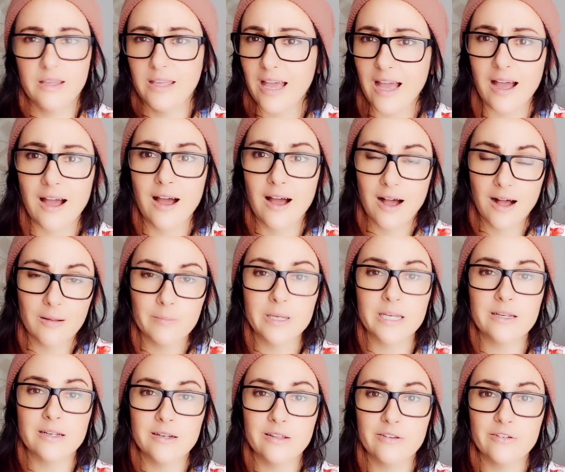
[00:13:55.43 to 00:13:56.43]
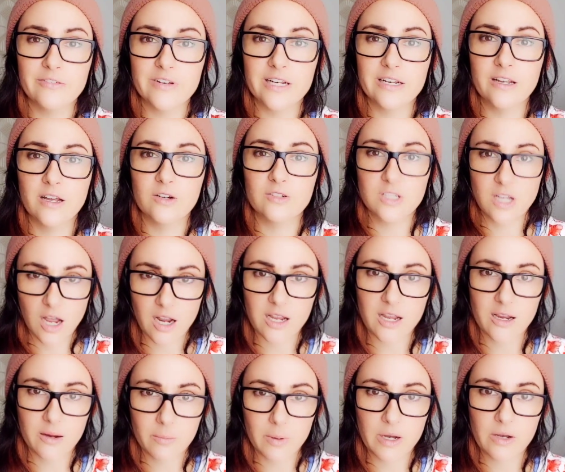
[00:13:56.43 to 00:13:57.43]
Yeah, I'll make another video
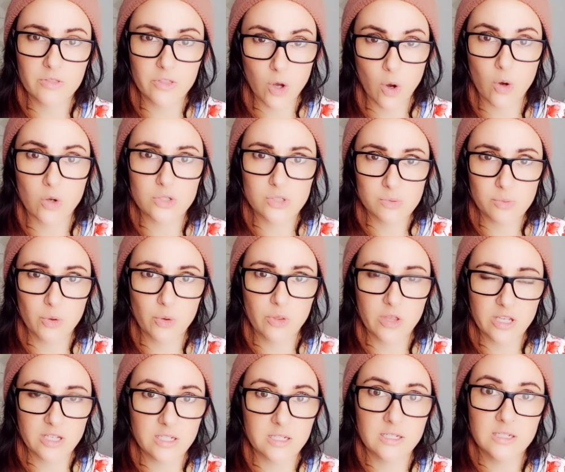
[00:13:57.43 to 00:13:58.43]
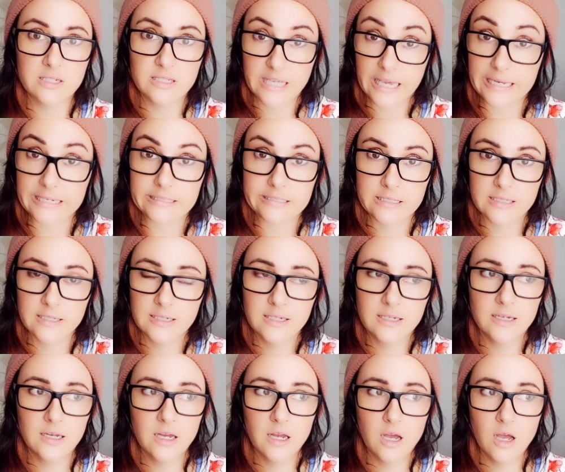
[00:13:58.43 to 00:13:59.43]
talking about the whole smoothie gate.
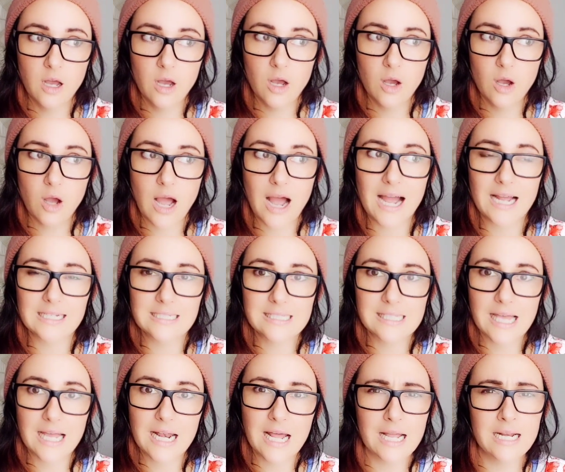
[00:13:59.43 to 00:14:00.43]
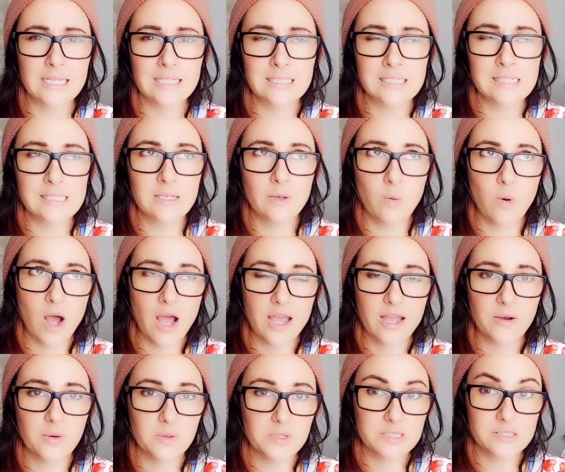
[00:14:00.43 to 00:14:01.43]
I said I didn't see
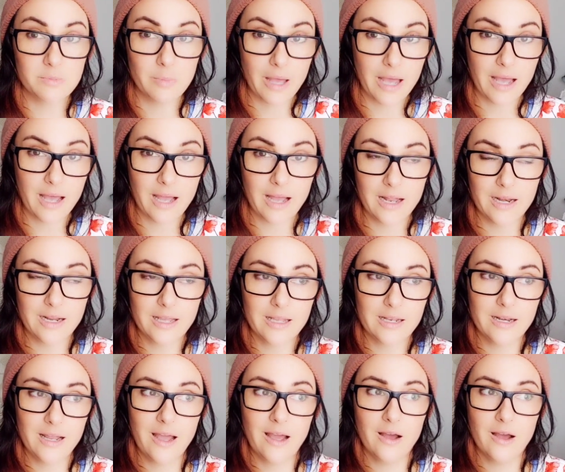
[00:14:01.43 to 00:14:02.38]
why it was bad, and